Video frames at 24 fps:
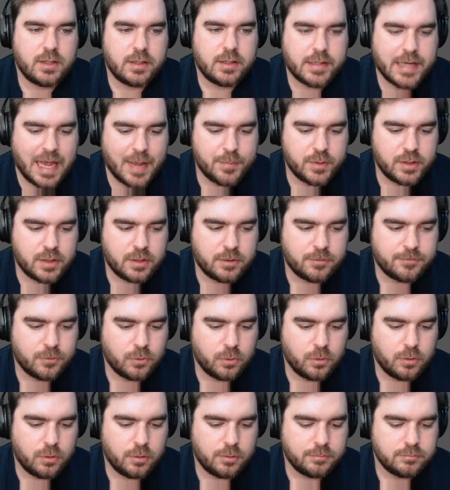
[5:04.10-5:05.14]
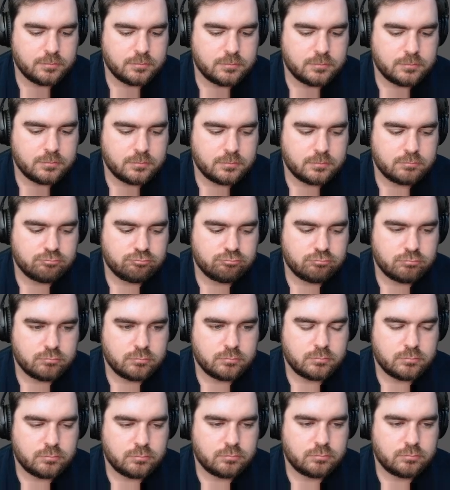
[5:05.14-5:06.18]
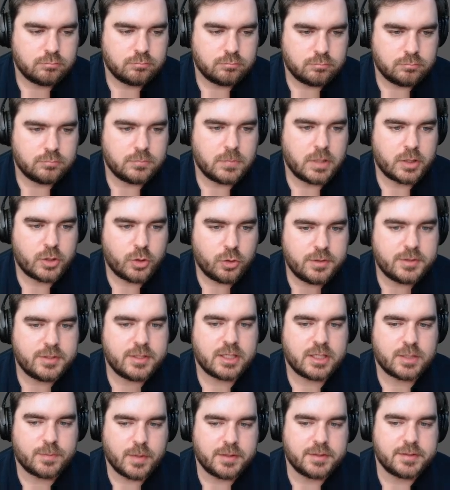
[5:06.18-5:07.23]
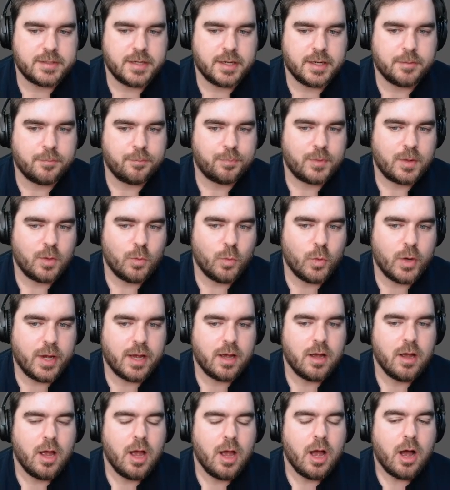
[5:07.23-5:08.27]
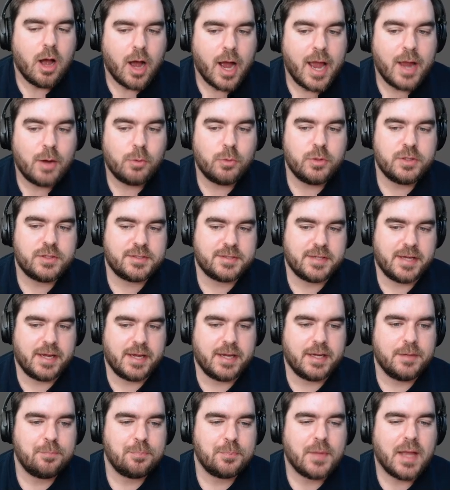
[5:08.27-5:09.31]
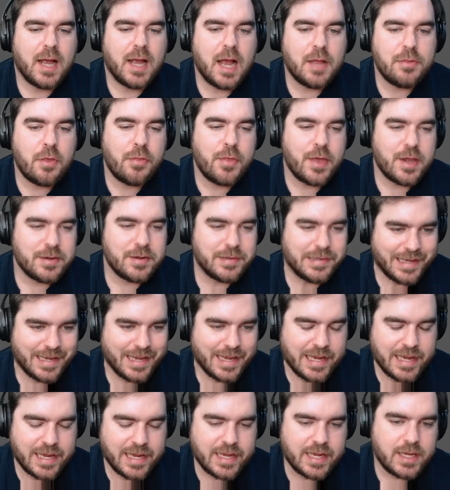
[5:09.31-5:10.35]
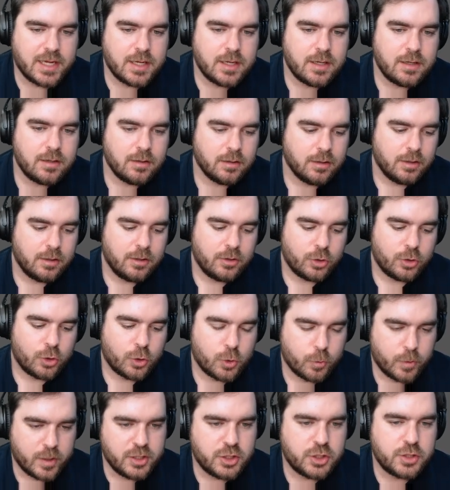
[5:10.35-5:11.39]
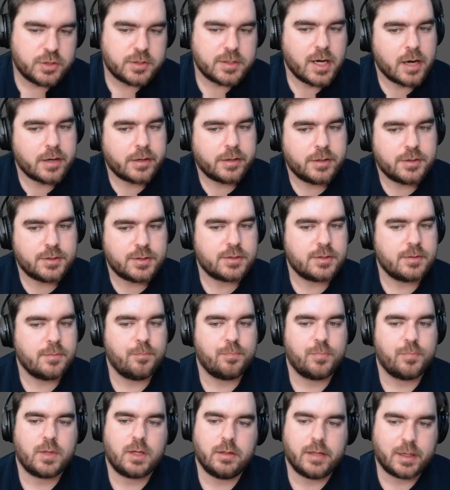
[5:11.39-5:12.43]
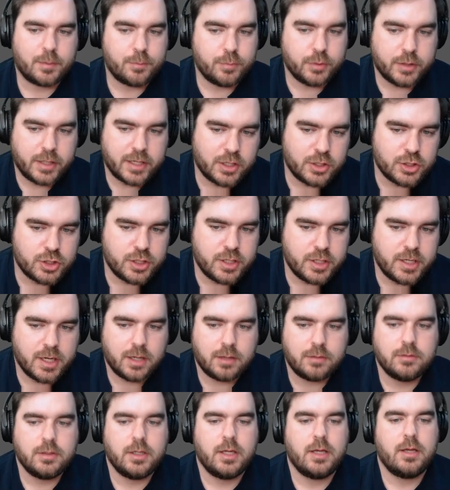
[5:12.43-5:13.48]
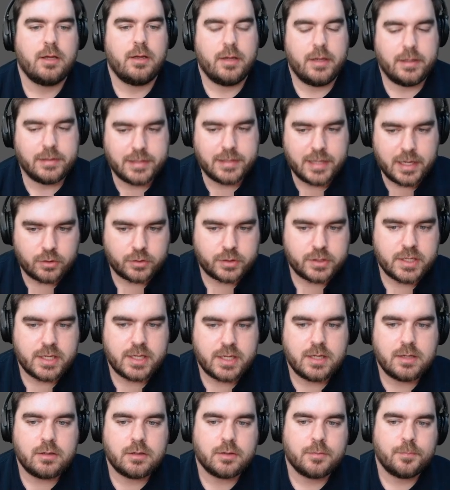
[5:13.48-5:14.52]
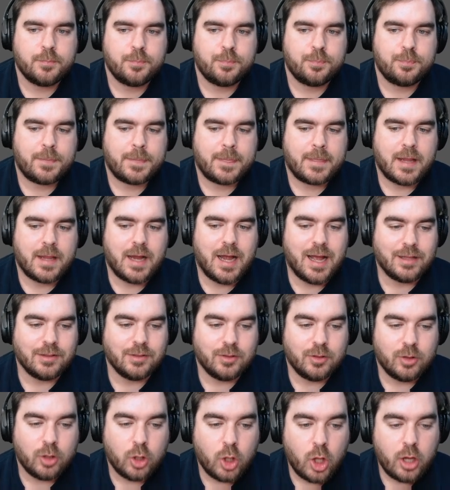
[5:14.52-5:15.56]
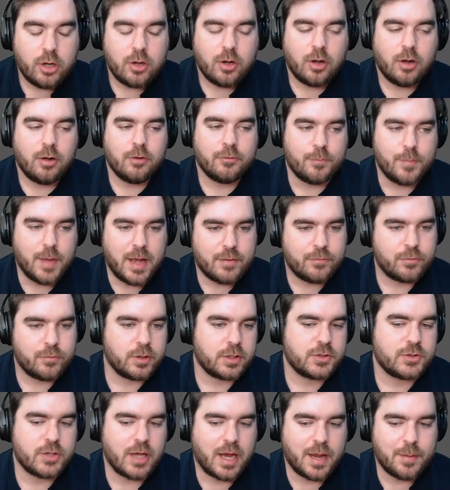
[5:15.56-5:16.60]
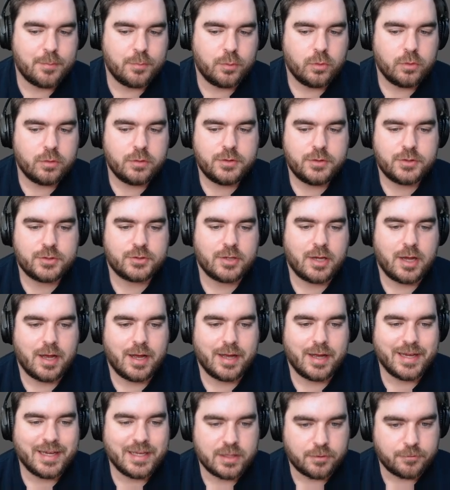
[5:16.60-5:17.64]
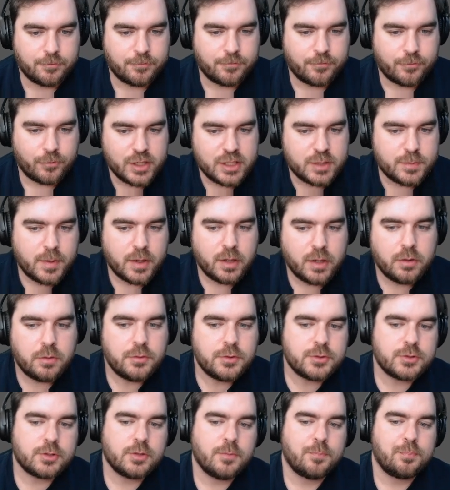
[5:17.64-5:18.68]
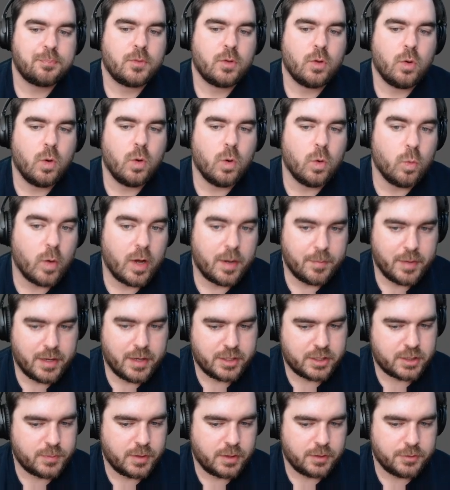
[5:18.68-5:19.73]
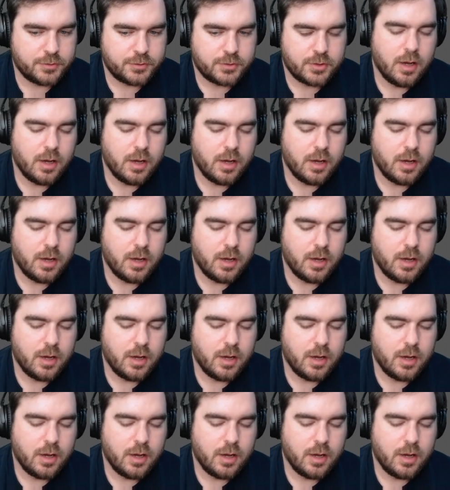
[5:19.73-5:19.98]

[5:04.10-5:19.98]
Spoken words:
happening for a good 6 months now, where I would say, other than key creature targets like Plague Engineer and Gaddock Teeg, a lot of Maverick sideboards are either free spells or 1 mana spells.